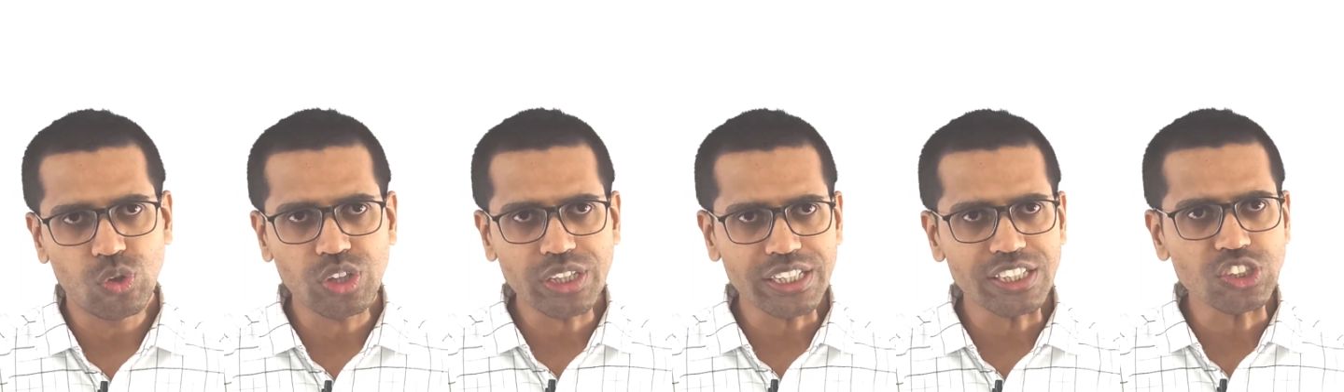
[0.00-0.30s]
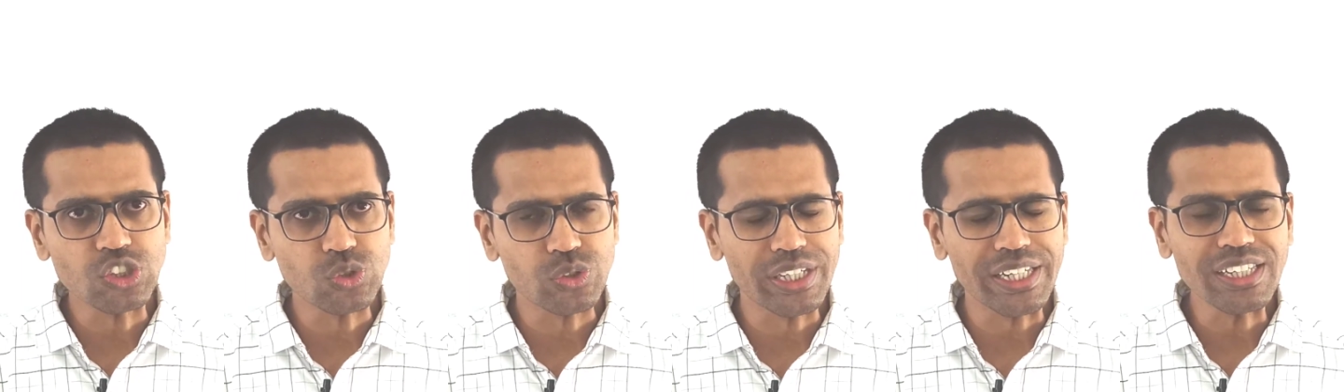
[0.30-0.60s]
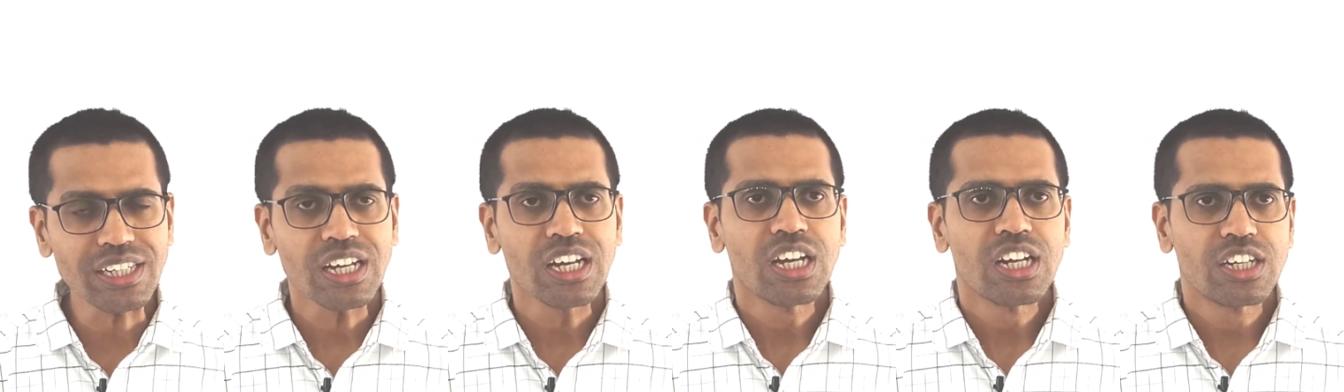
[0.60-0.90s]
Okay
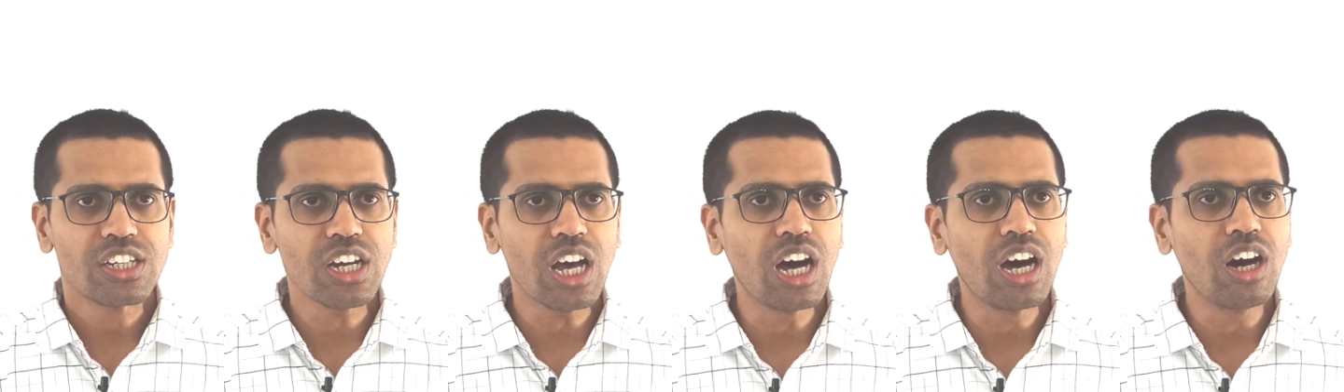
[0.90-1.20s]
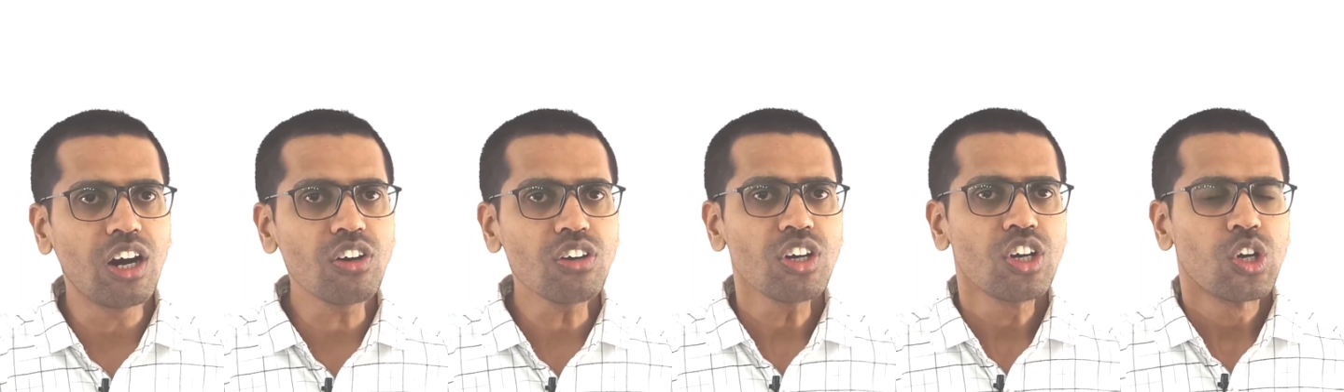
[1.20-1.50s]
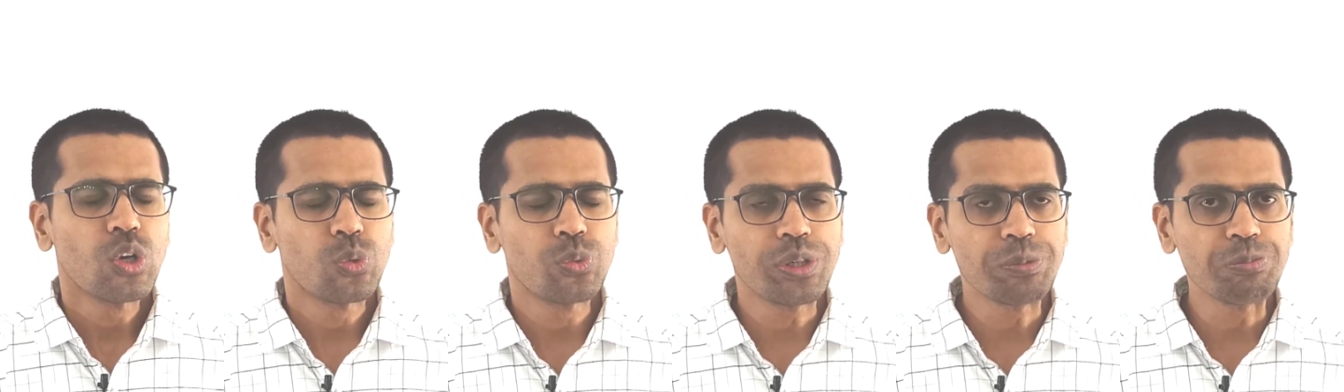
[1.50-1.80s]
student,
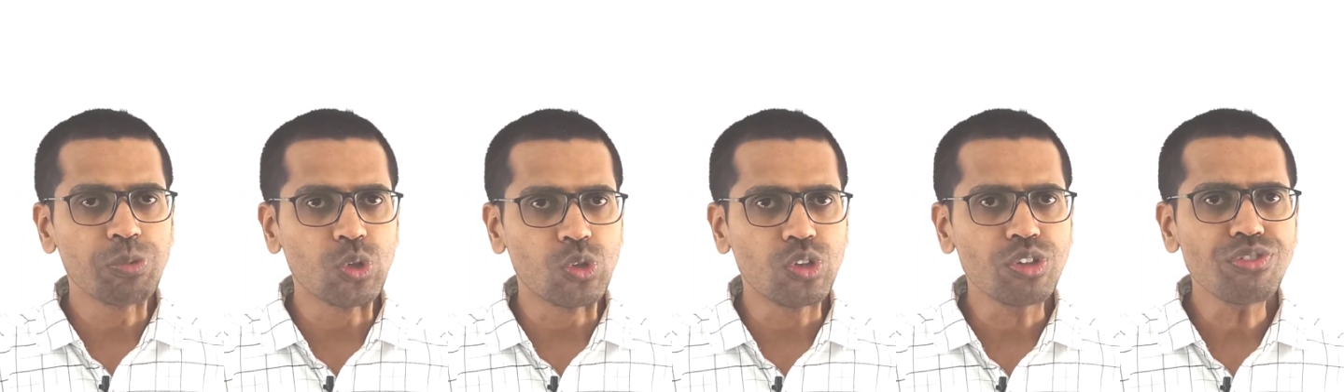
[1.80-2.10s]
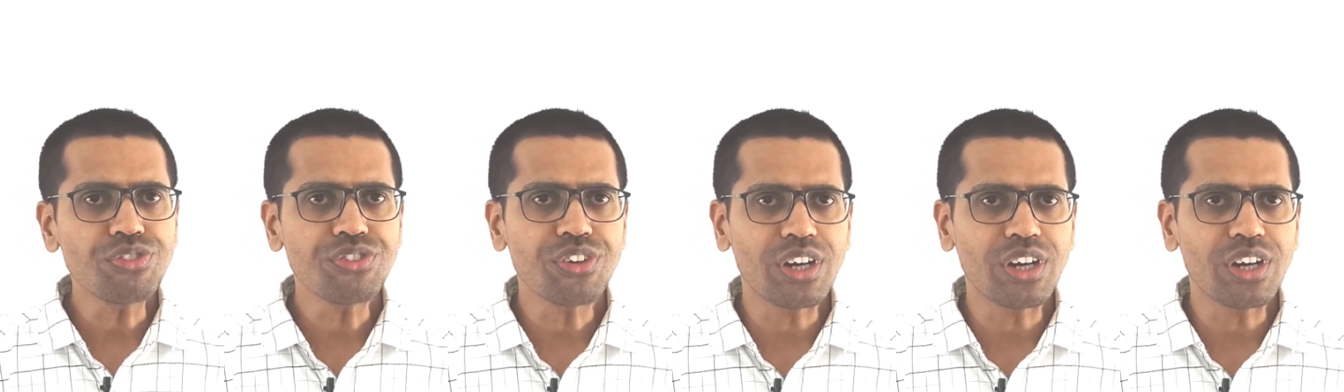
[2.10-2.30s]
now we move